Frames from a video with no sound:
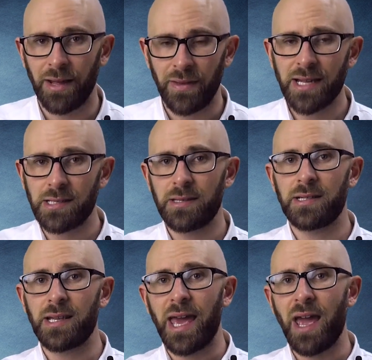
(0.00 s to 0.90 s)
and that's
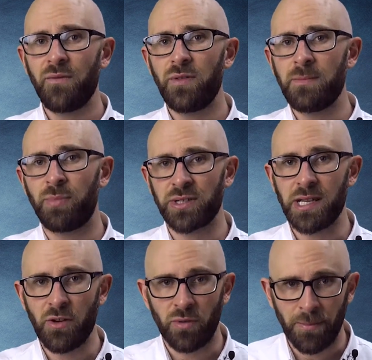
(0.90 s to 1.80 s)
that every
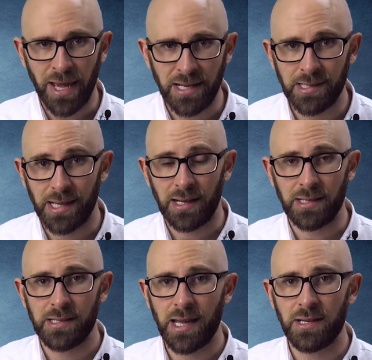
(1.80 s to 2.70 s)
body remains in a
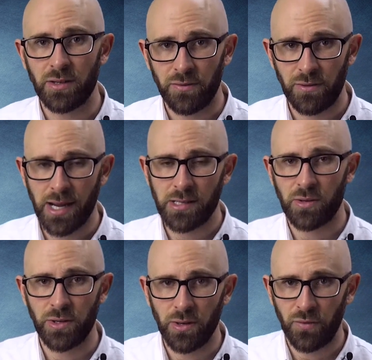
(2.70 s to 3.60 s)
state of rest
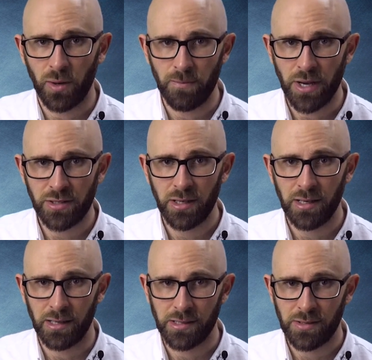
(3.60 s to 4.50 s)
or uniform motion
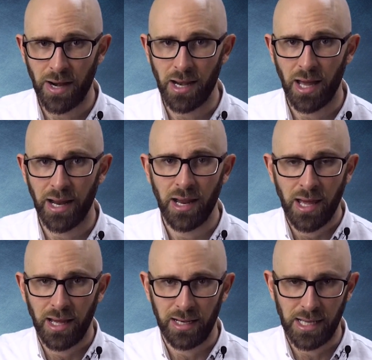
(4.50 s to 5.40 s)
in a straight line
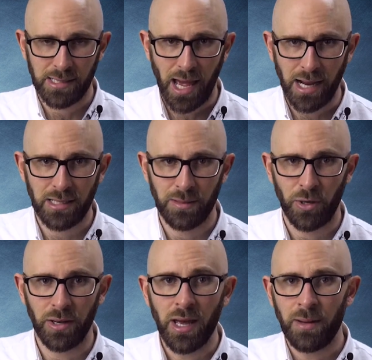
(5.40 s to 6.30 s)
unless acted
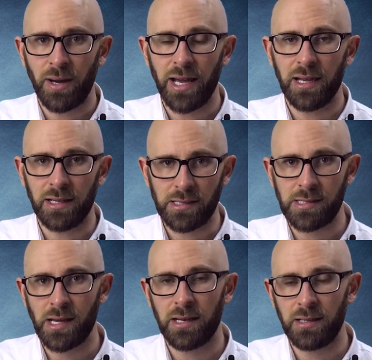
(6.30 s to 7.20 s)
upon by an
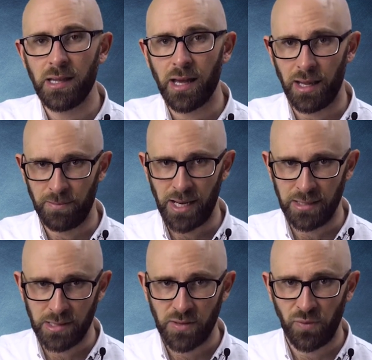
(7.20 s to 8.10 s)
external unbalanced